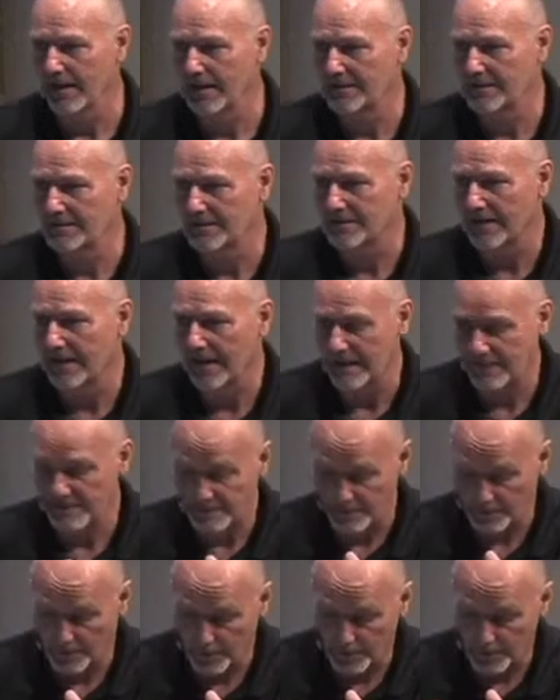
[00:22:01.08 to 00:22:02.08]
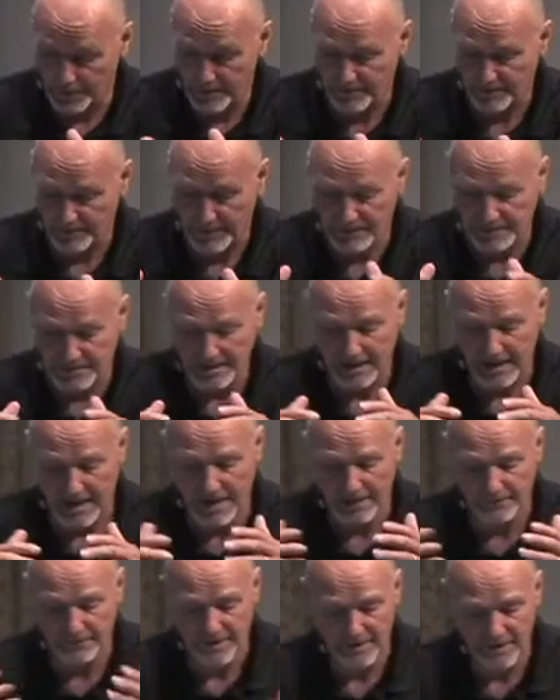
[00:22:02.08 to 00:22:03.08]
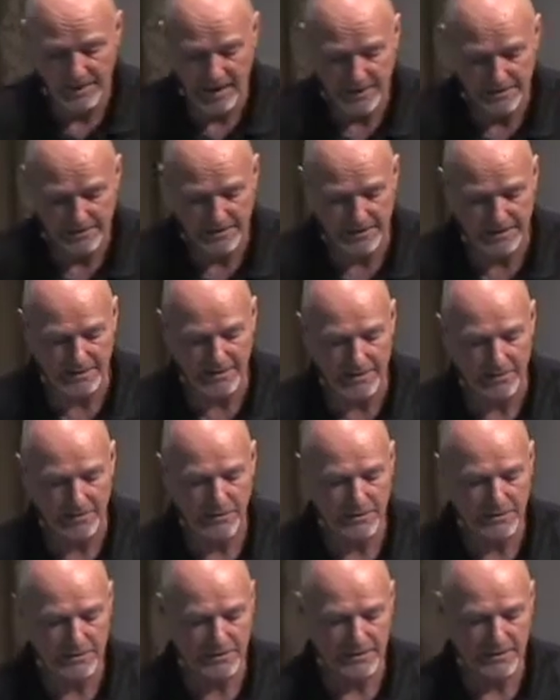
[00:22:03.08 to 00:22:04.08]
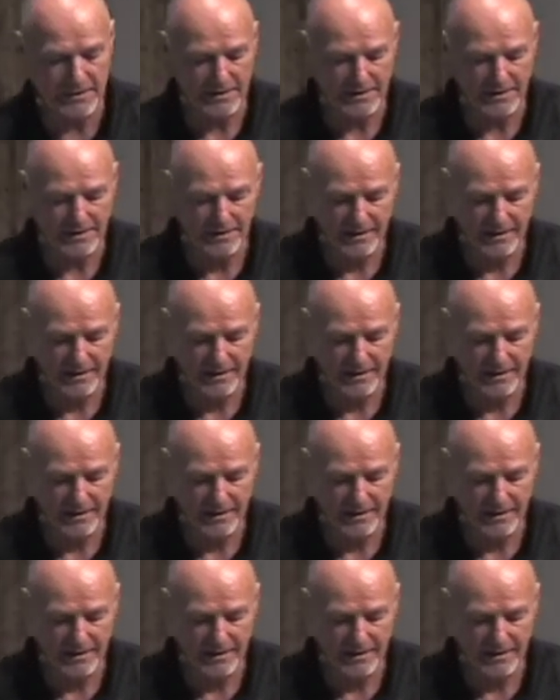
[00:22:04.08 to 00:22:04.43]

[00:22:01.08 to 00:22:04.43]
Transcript: it's, uh, it's a word that means to have uh, tender mercy.